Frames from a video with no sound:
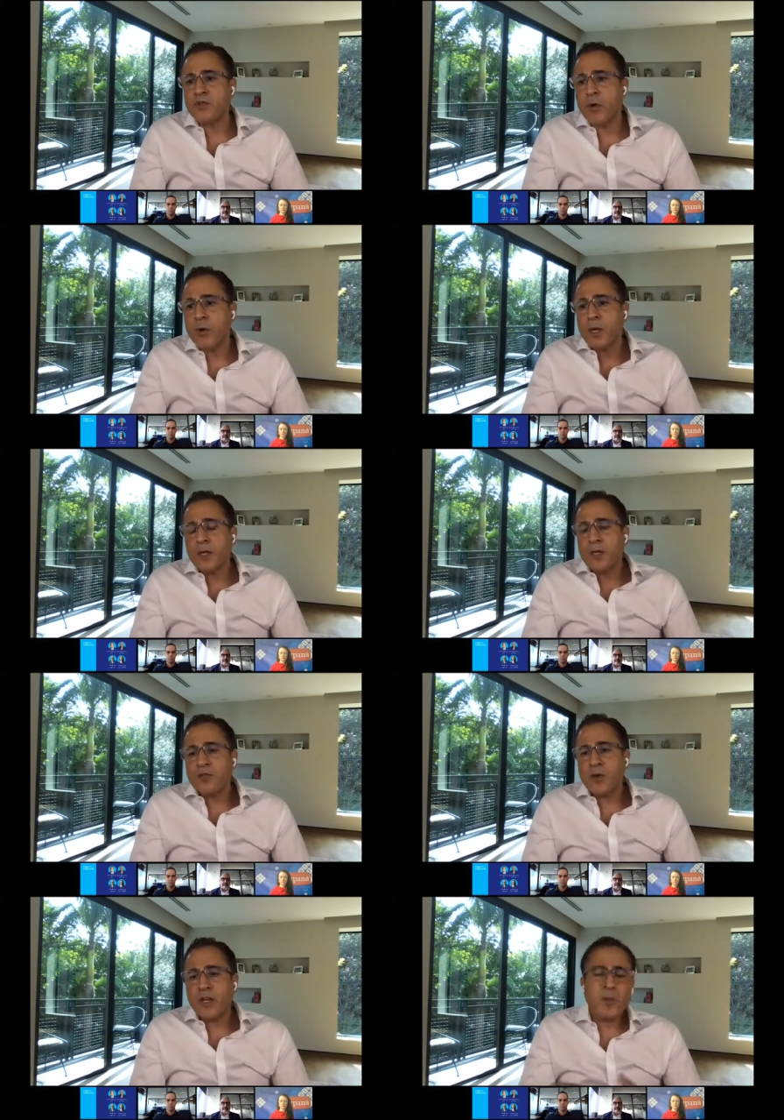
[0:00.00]
So
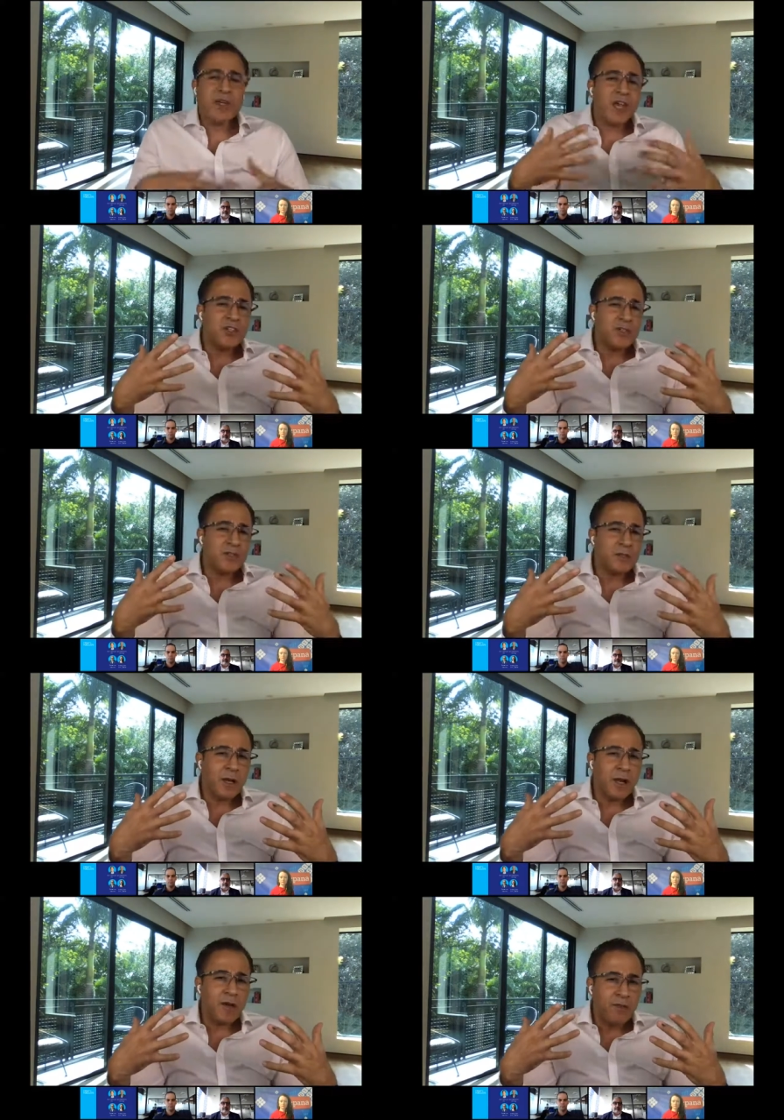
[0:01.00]
expectations
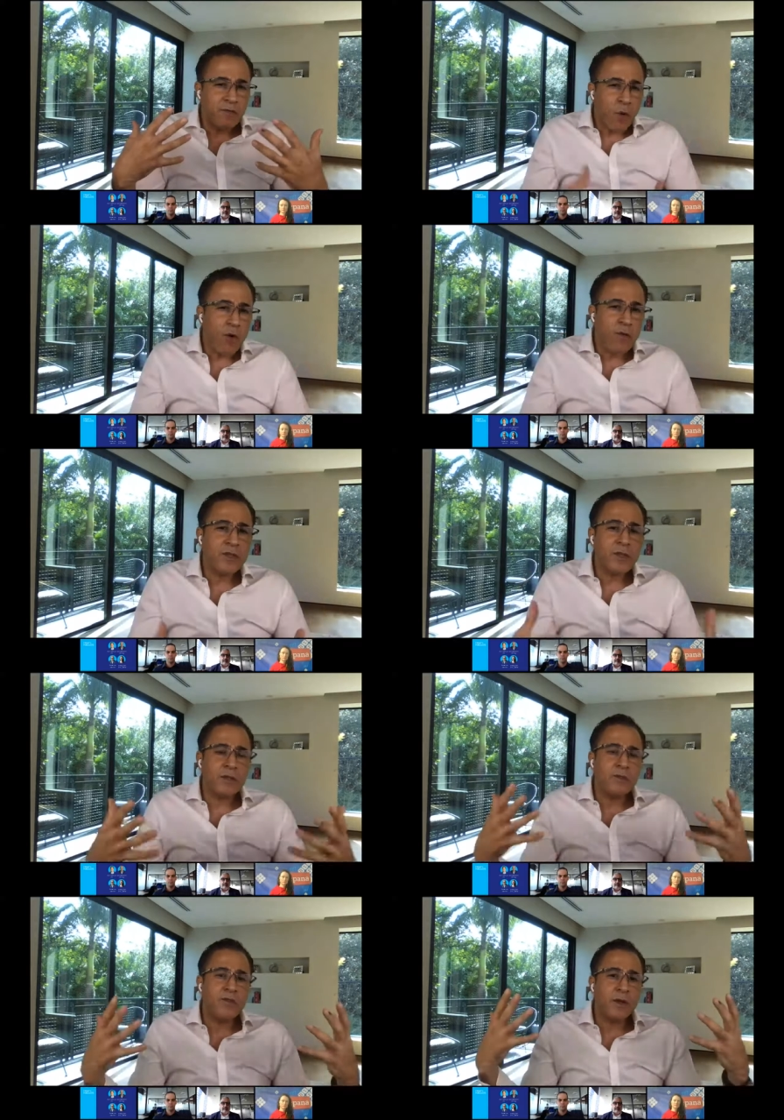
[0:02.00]
have evolved,
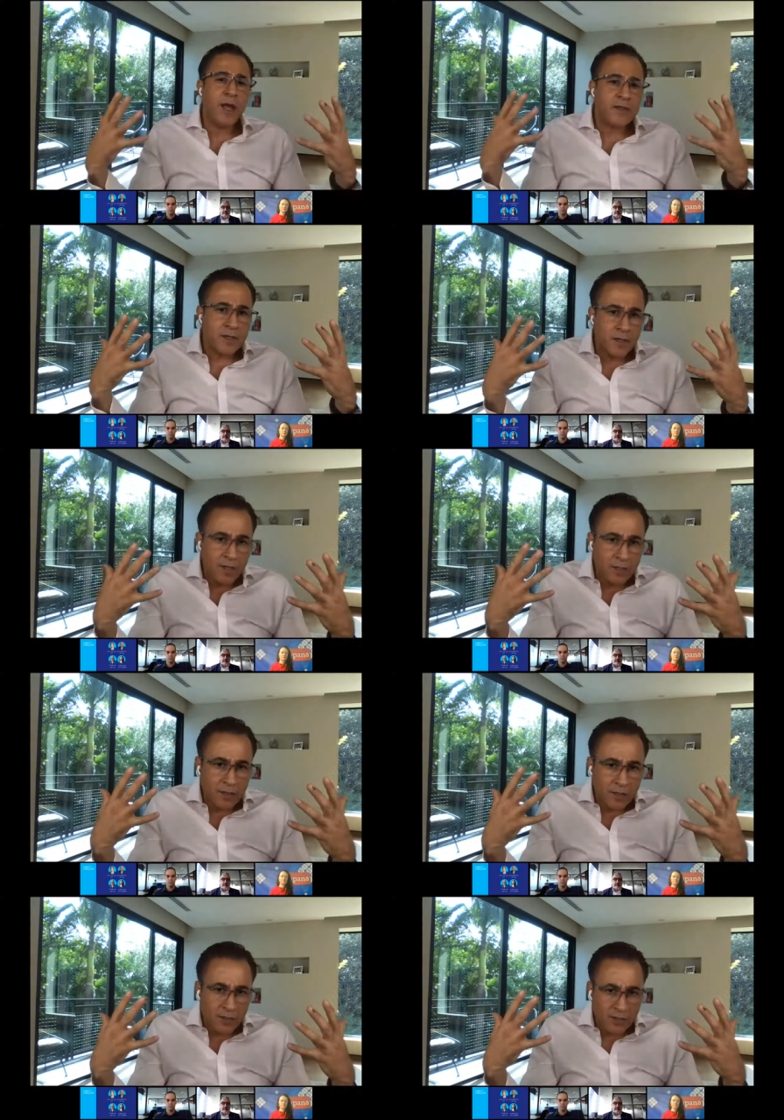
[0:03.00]
and the velocity
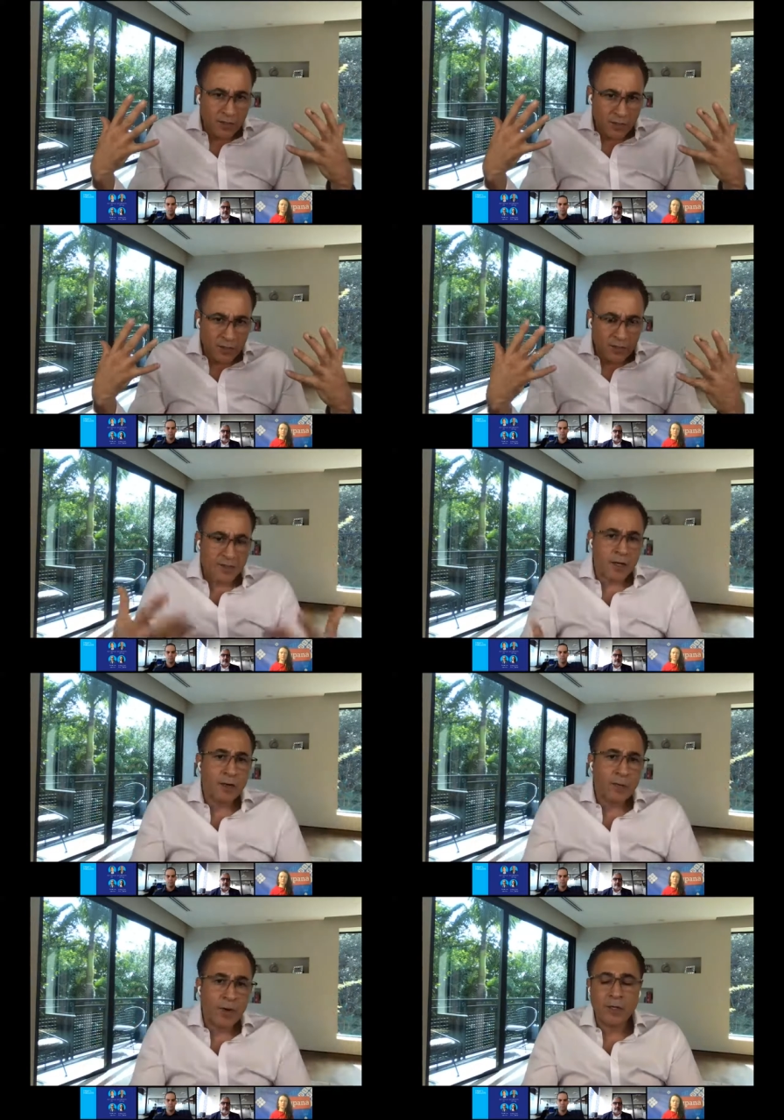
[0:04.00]
is
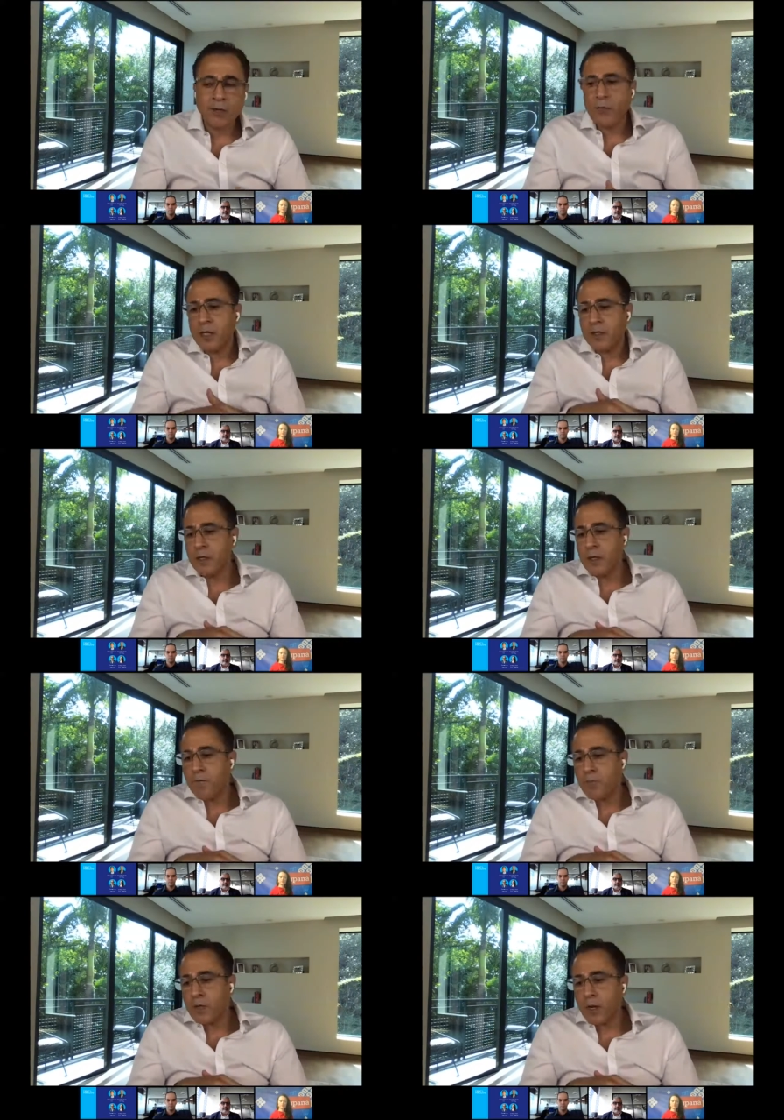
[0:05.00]
accelerated, right?
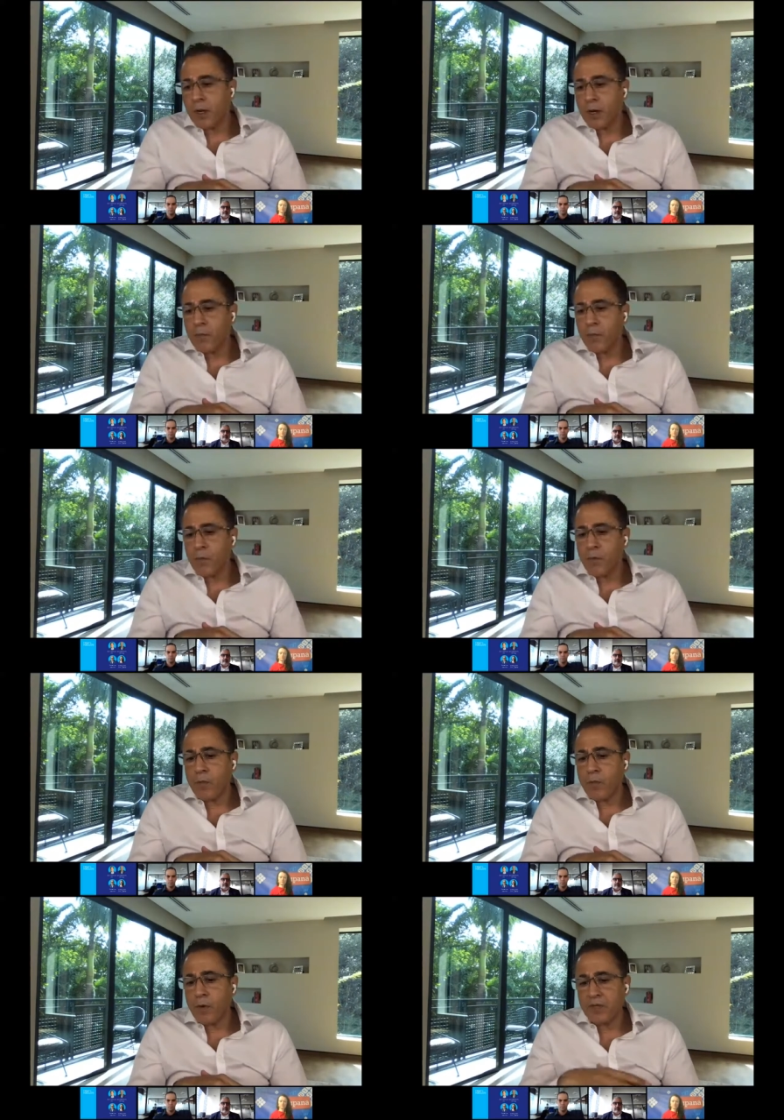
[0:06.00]

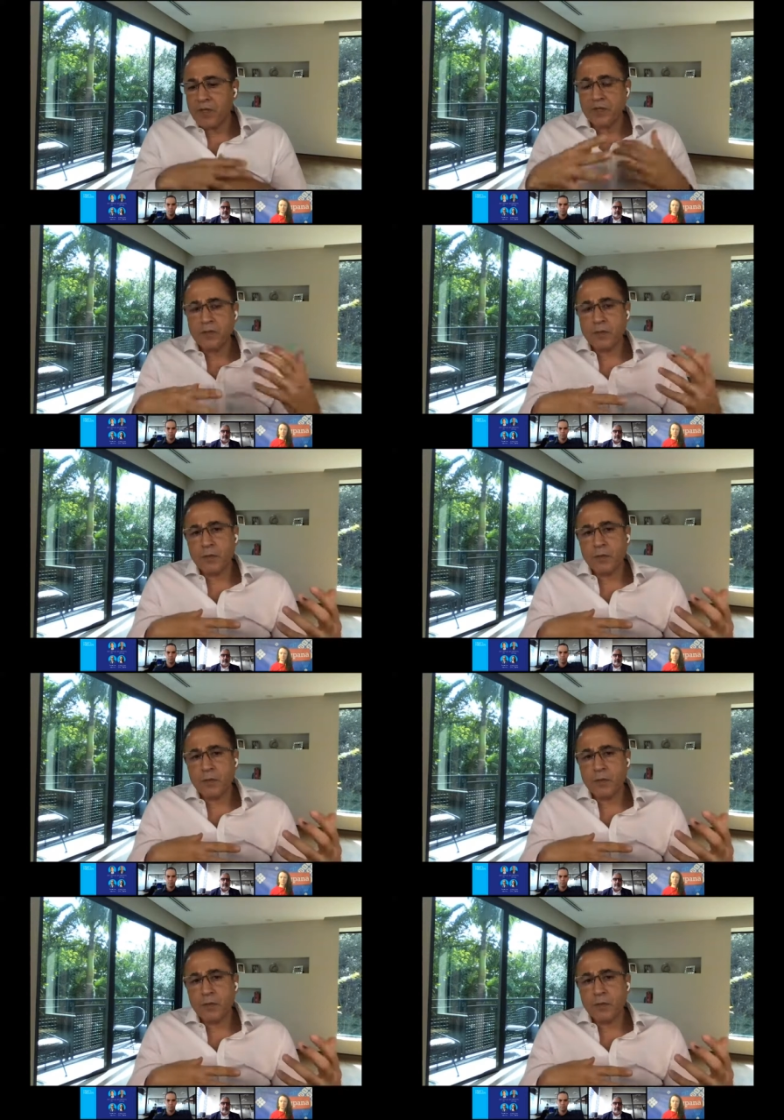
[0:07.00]
What this,